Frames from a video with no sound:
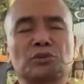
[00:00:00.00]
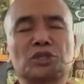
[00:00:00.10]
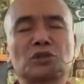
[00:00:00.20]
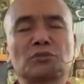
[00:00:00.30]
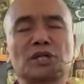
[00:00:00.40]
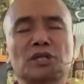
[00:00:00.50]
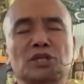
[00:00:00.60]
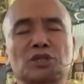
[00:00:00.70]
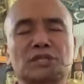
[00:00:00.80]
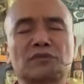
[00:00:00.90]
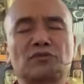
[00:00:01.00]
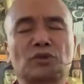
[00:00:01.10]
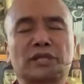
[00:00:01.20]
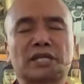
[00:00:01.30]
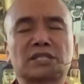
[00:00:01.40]
omniscient minds to send
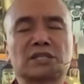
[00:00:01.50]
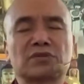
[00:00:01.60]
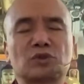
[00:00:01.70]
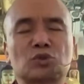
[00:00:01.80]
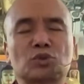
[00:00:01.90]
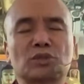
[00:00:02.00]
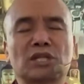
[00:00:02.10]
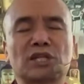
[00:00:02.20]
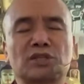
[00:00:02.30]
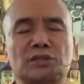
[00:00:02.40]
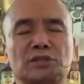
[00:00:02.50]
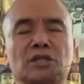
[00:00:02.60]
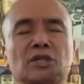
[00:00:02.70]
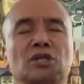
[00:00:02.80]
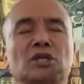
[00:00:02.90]
forth nectars of soothing
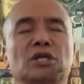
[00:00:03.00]
lights